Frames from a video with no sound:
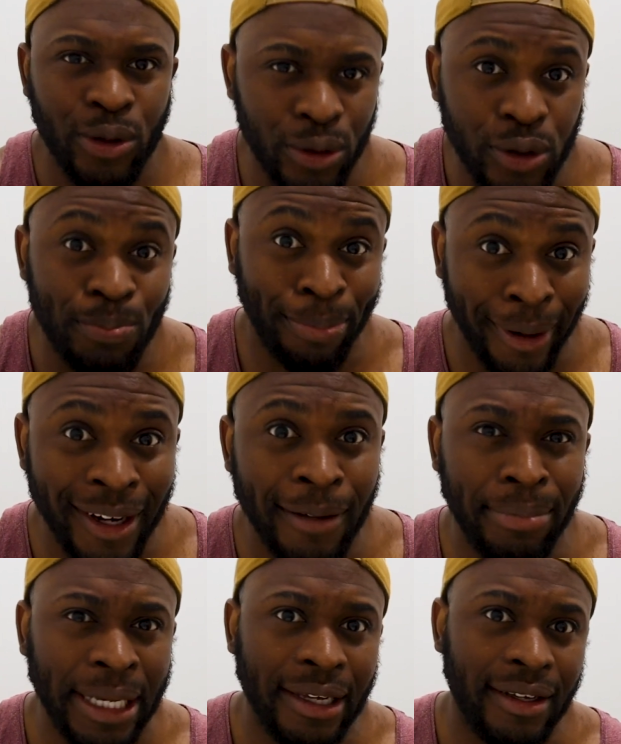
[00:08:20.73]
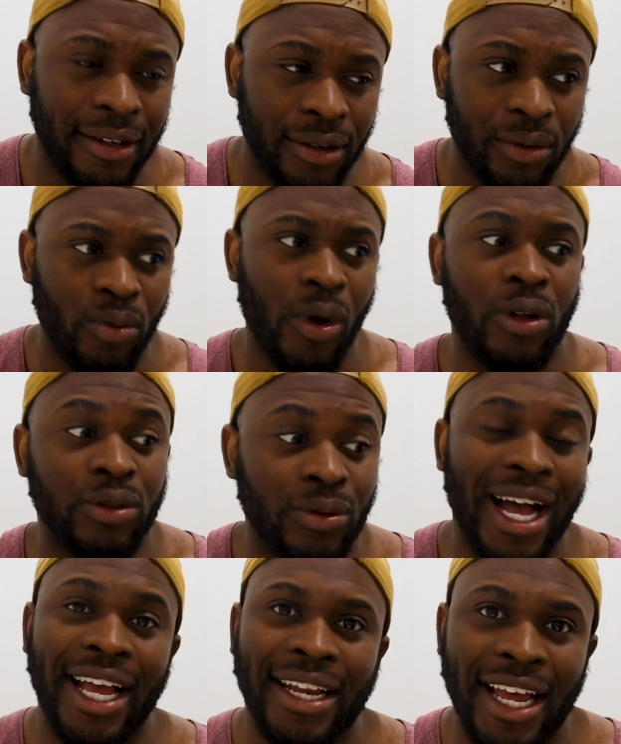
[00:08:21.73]
who's pretty big
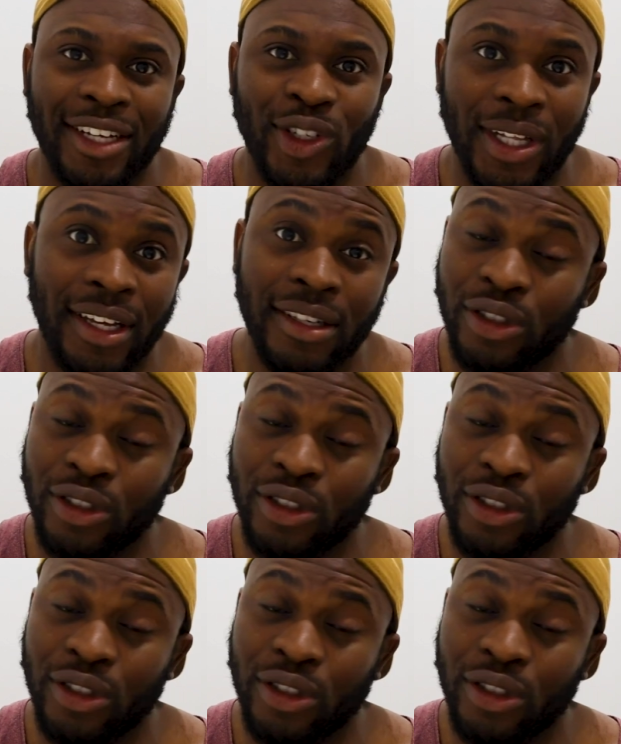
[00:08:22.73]
worldwide actually.